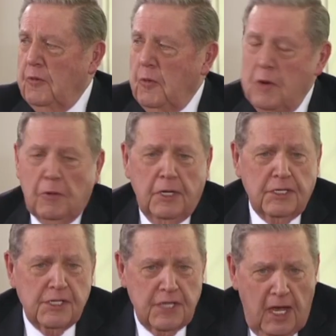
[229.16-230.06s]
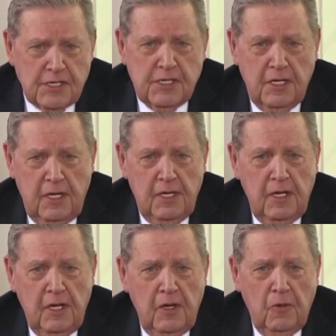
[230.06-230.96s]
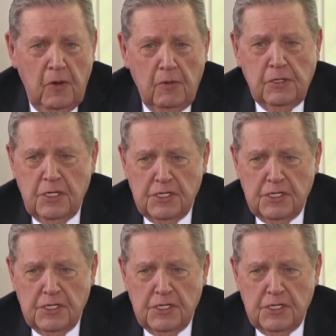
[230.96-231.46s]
we were exhausted. We were